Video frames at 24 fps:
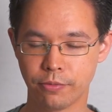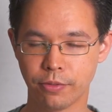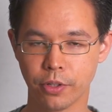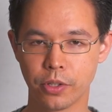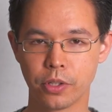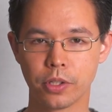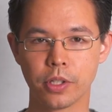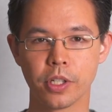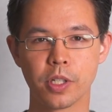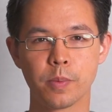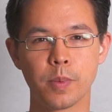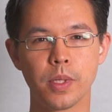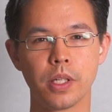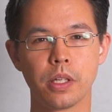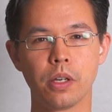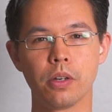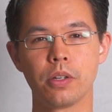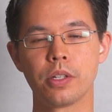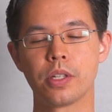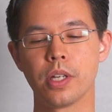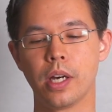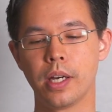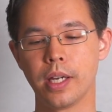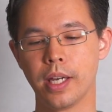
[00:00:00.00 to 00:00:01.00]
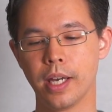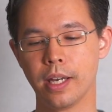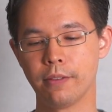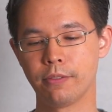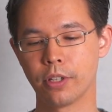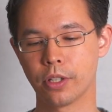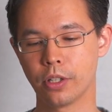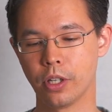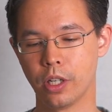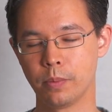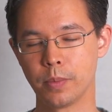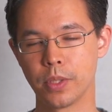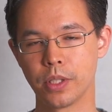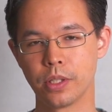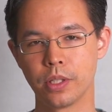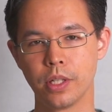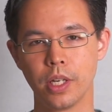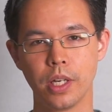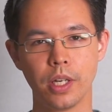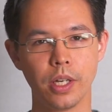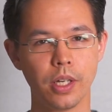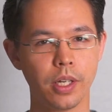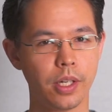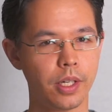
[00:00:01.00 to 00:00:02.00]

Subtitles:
focus because I have a common